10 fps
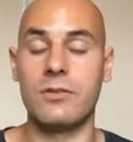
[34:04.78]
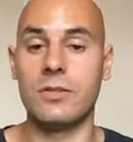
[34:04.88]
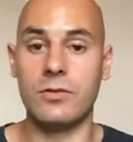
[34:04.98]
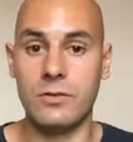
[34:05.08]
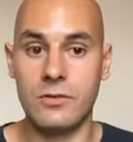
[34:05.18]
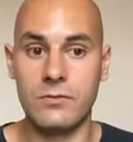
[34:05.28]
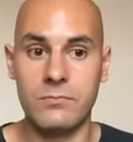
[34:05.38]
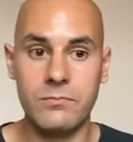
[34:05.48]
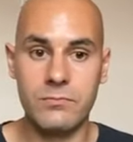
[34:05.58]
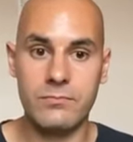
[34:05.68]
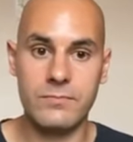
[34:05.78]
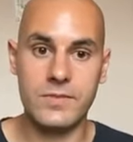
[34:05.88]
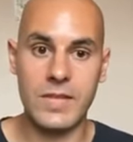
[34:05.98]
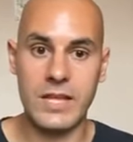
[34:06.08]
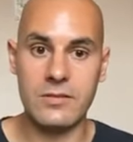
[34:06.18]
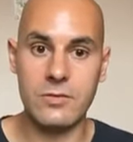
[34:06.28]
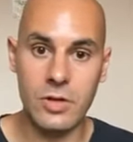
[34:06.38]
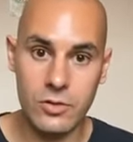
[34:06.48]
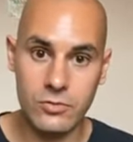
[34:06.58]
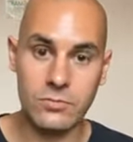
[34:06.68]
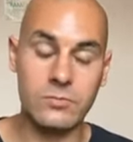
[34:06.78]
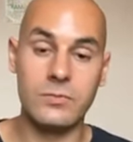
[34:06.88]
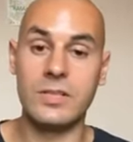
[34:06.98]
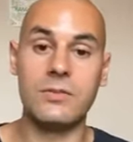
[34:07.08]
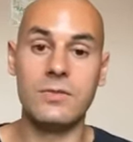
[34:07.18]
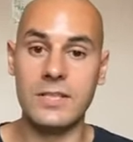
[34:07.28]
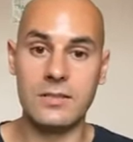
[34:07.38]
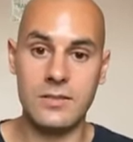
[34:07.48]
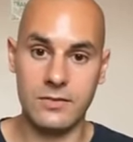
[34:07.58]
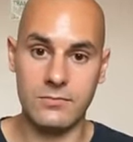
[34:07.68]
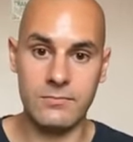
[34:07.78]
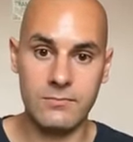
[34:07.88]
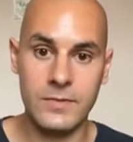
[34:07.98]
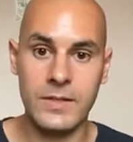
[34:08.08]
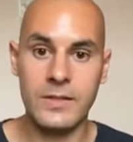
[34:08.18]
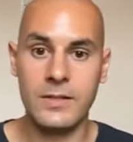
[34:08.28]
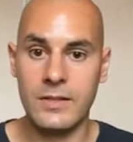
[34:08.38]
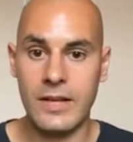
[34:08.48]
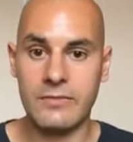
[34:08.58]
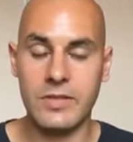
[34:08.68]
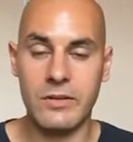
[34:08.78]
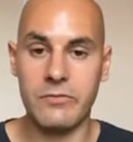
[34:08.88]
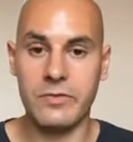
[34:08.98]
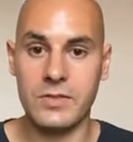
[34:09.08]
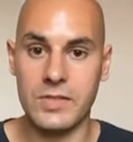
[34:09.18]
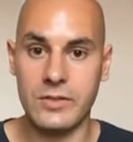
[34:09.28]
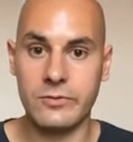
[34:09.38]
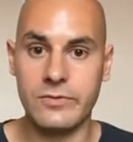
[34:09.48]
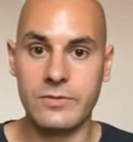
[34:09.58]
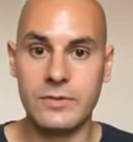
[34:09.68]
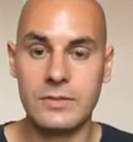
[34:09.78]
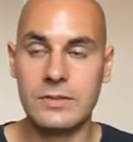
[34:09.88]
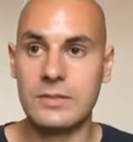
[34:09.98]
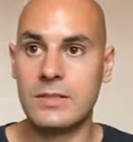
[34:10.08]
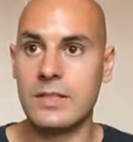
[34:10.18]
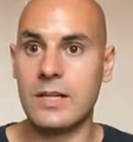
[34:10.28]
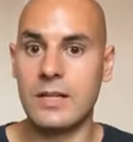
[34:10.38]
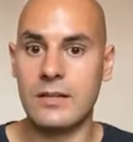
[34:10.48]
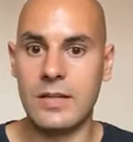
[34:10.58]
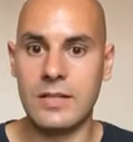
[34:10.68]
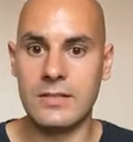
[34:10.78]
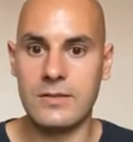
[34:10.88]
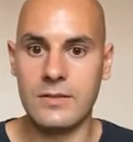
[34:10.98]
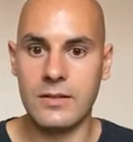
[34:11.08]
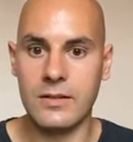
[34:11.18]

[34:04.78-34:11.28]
and you can say no when you need to have time for yourself. And